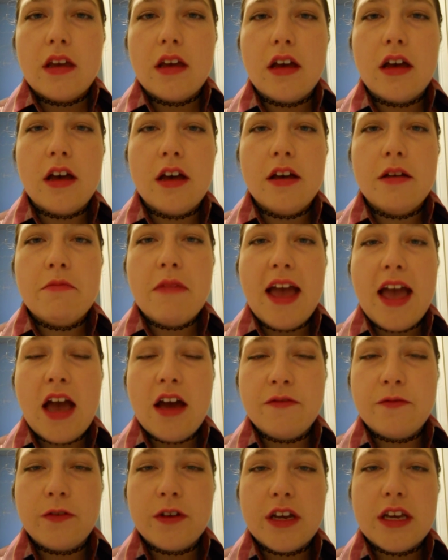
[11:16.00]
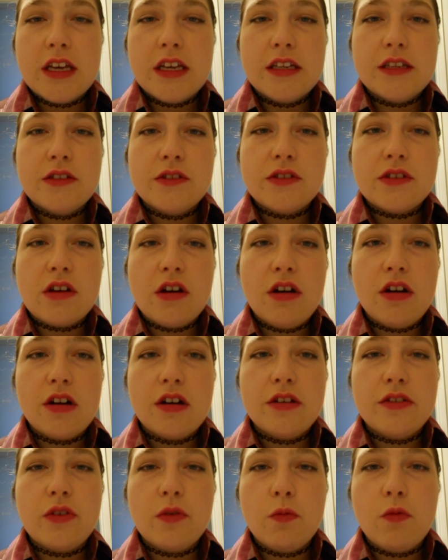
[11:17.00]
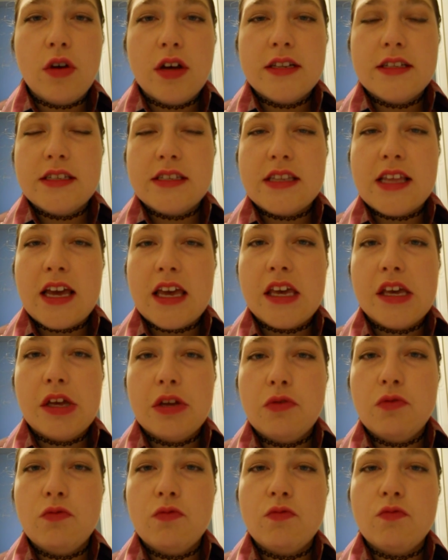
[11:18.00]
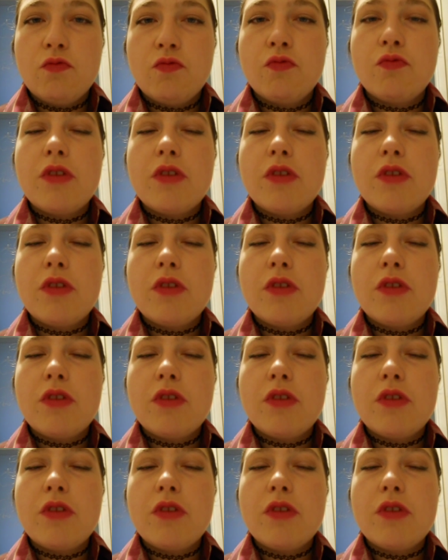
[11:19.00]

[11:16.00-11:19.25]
Africans are the ones that can